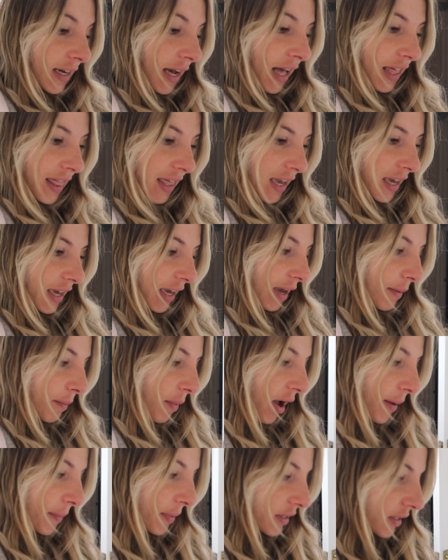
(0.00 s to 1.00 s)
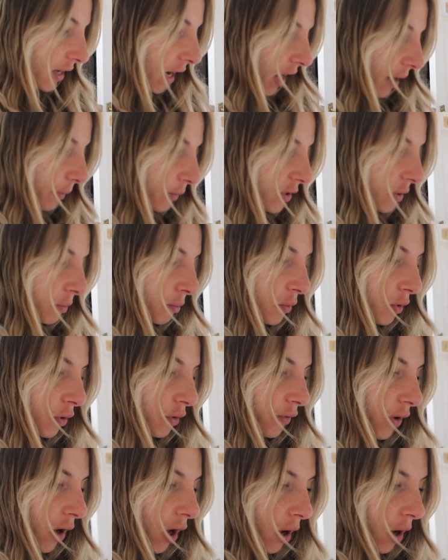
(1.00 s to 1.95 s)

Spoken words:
I think it might be time to move